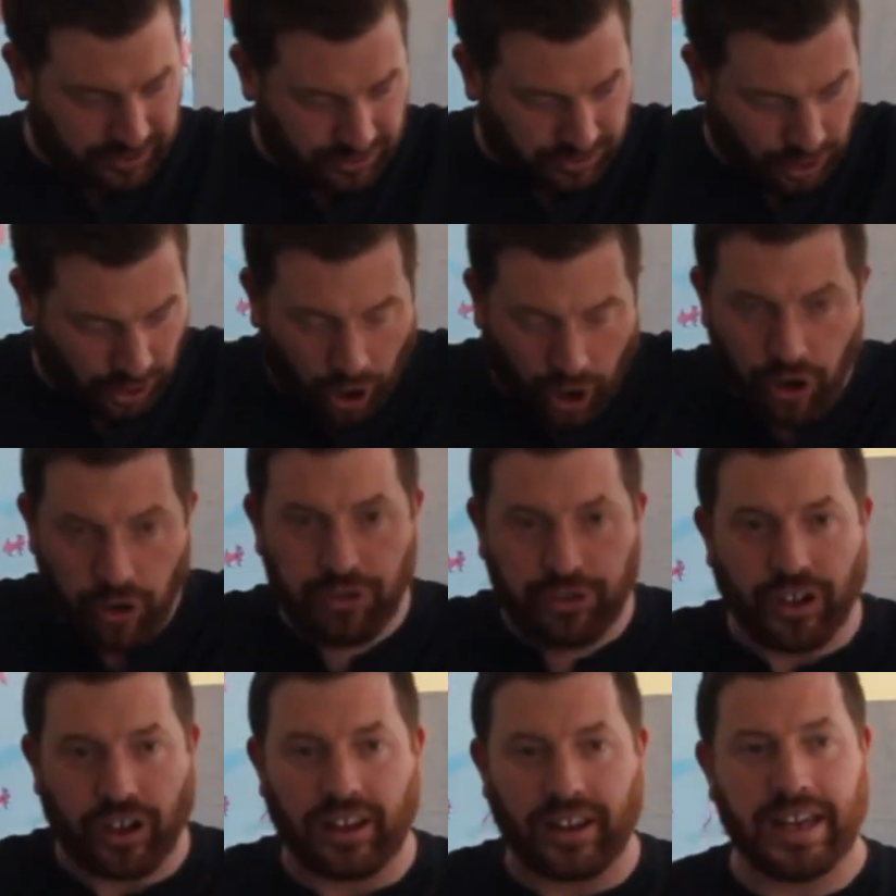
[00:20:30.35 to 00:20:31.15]

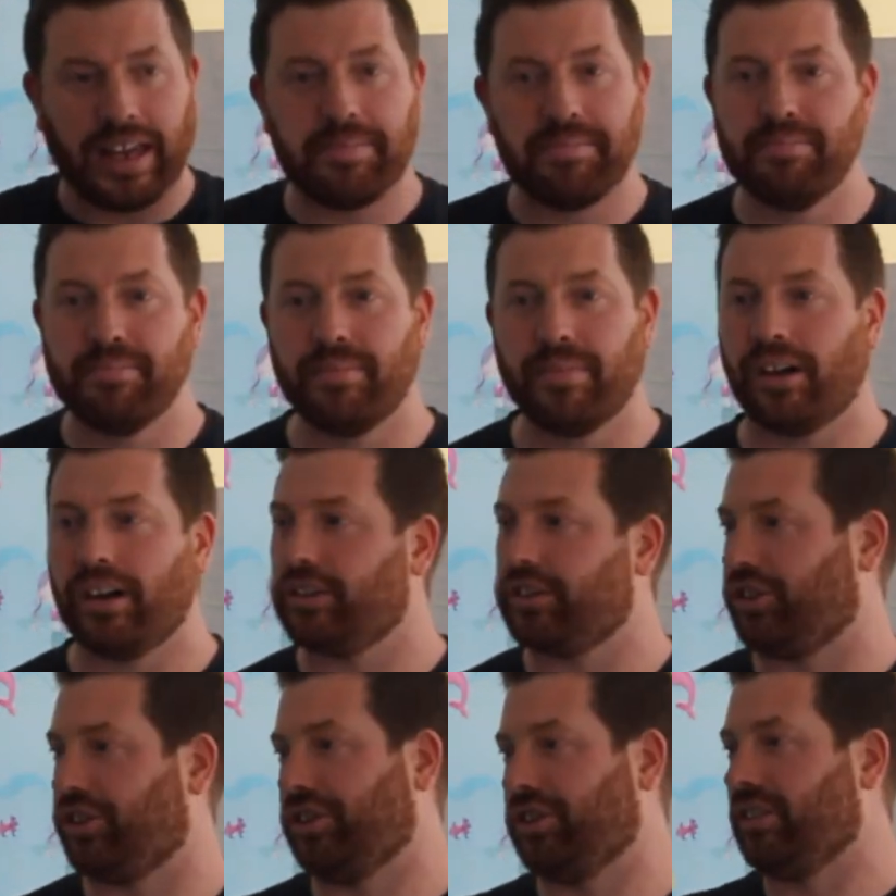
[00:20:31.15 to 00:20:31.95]
total
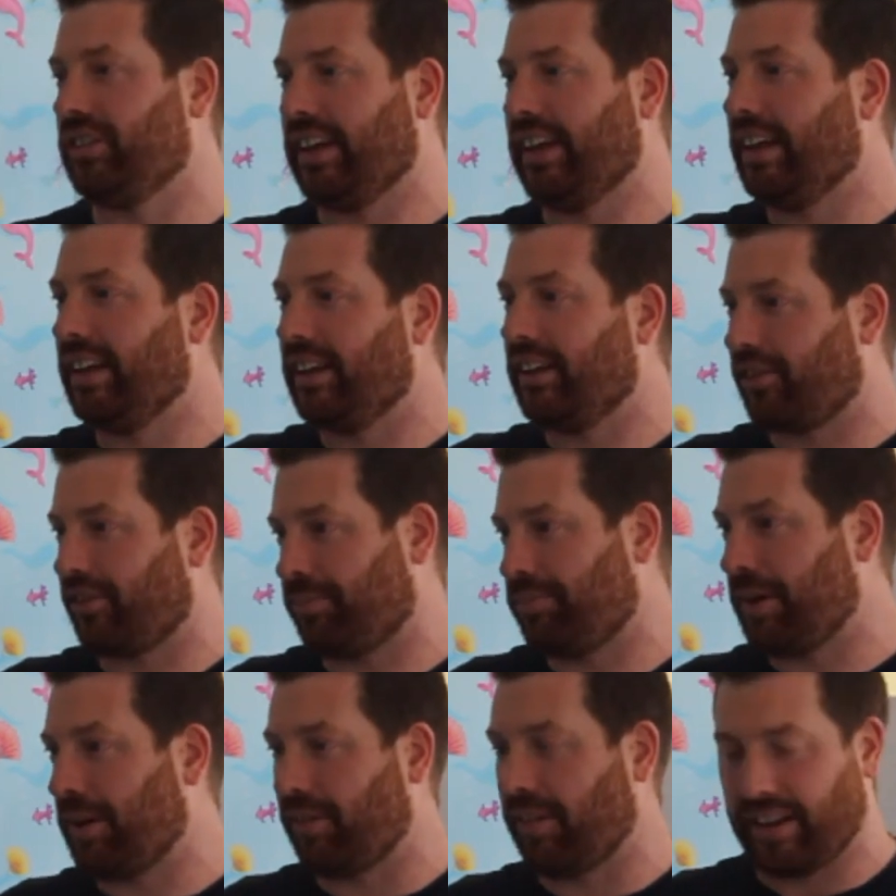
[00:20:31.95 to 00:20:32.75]
immersion in the
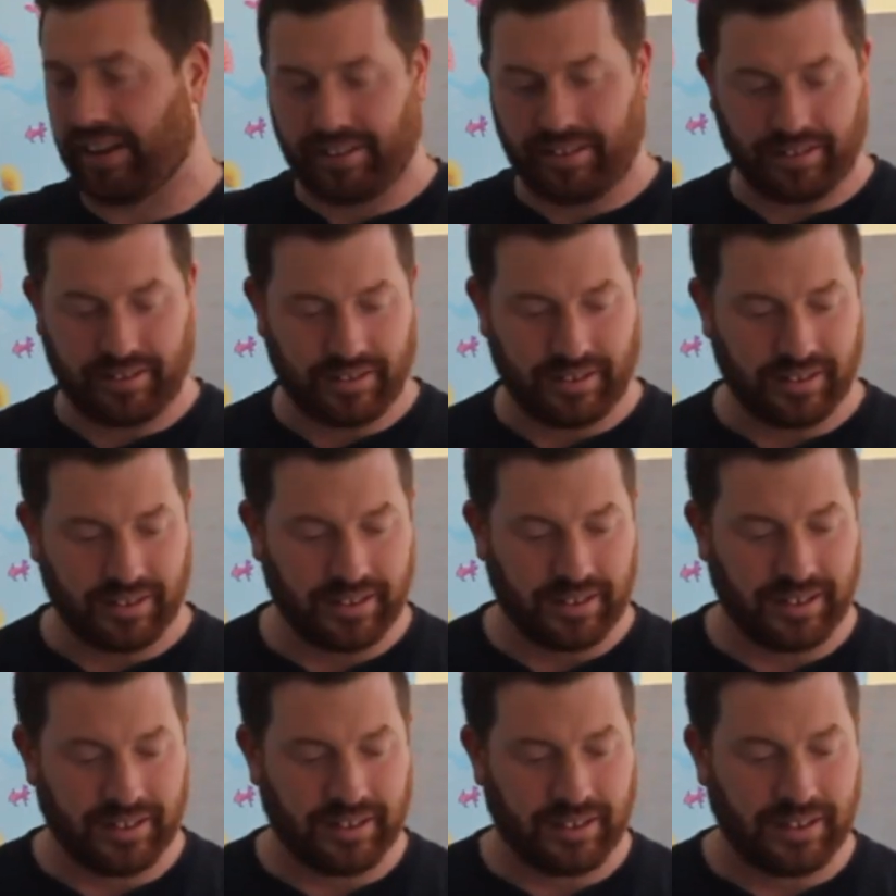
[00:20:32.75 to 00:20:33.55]
Spirit.
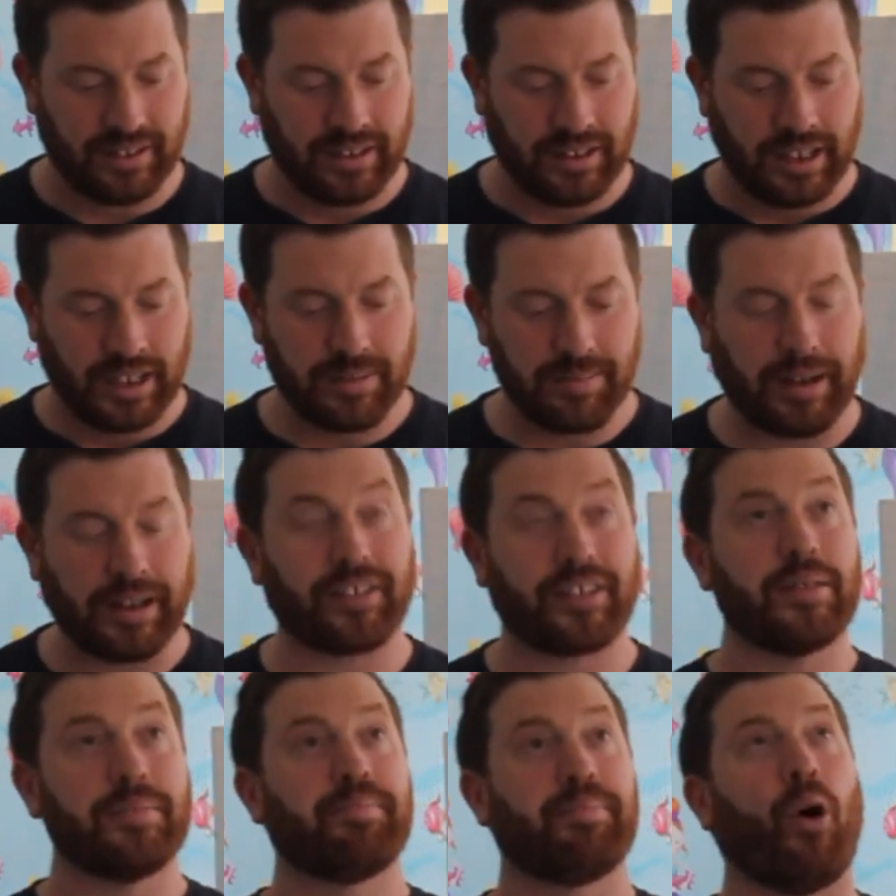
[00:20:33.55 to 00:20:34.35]
You might
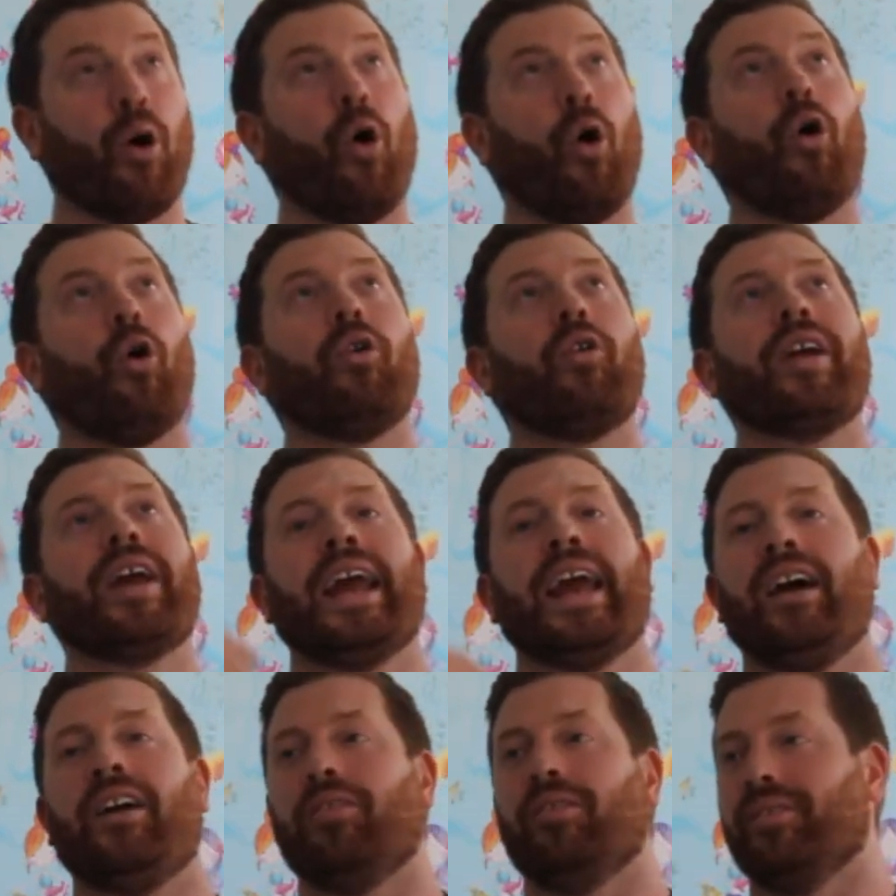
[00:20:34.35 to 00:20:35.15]
see pouring
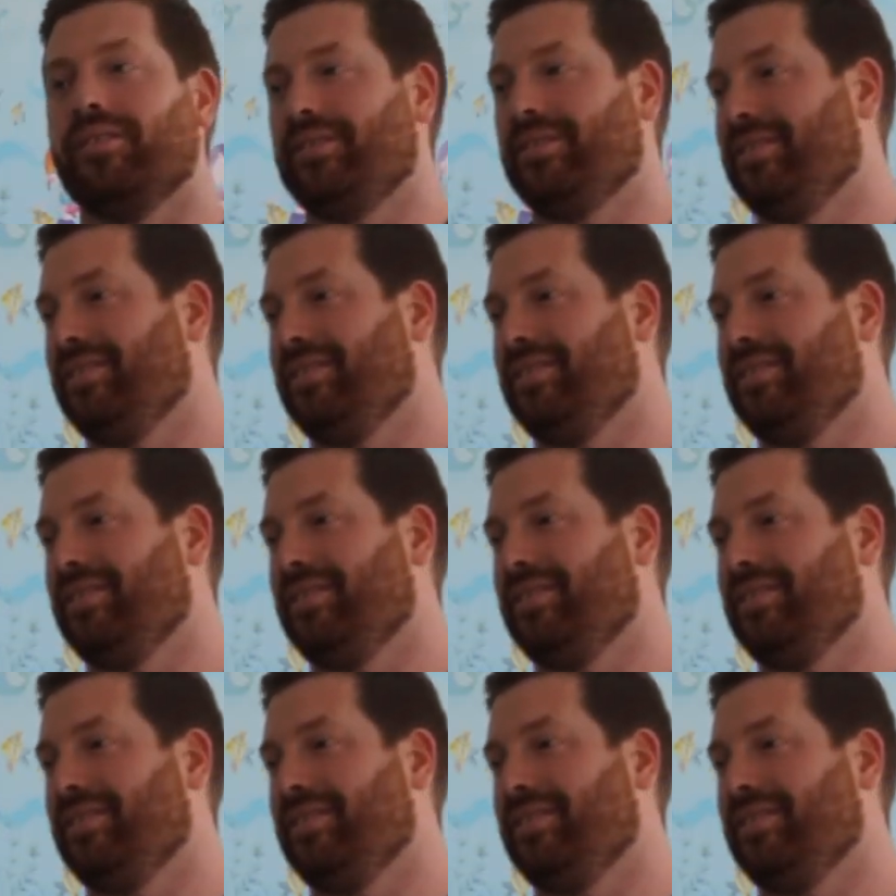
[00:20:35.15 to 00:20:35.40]
out.